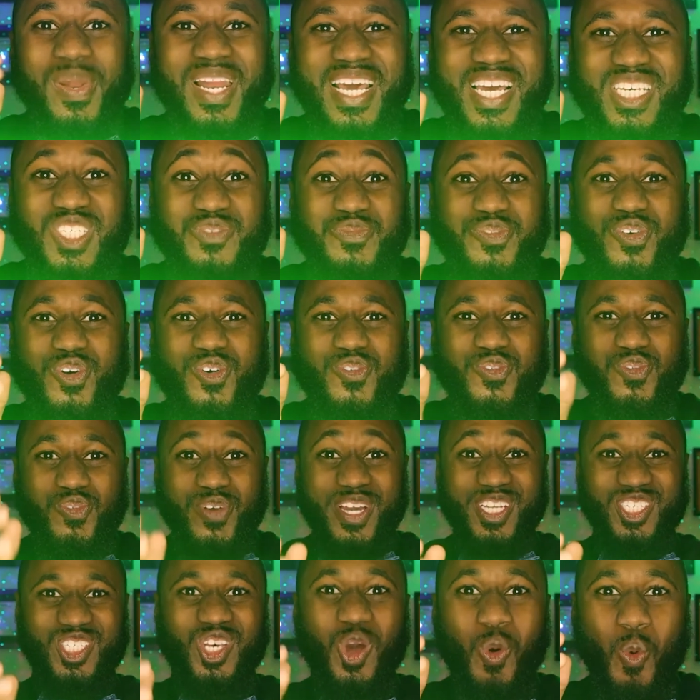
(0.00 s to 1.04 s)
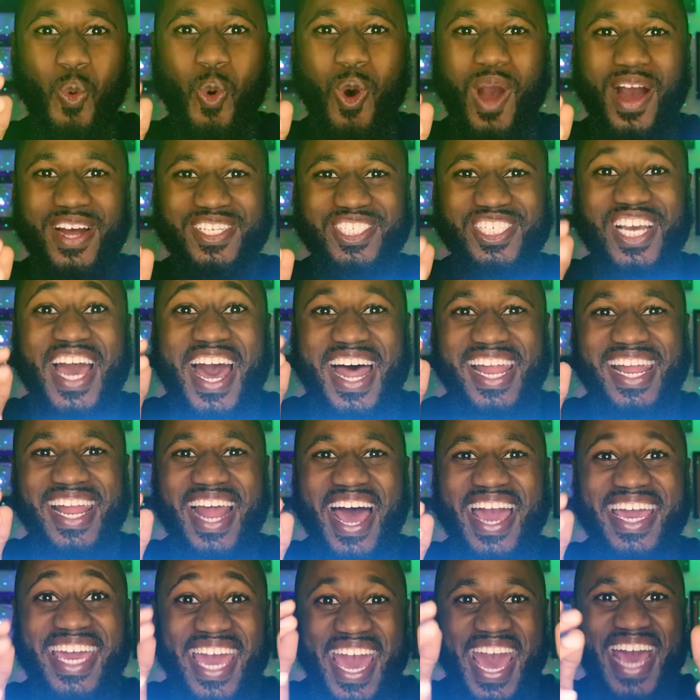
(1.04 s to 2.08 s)
Please feel free to watch,
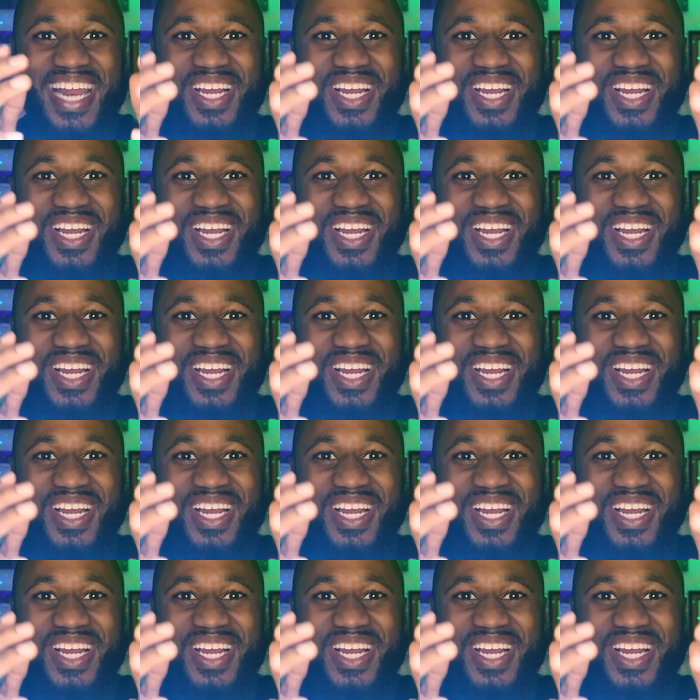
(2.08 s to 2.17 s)
like,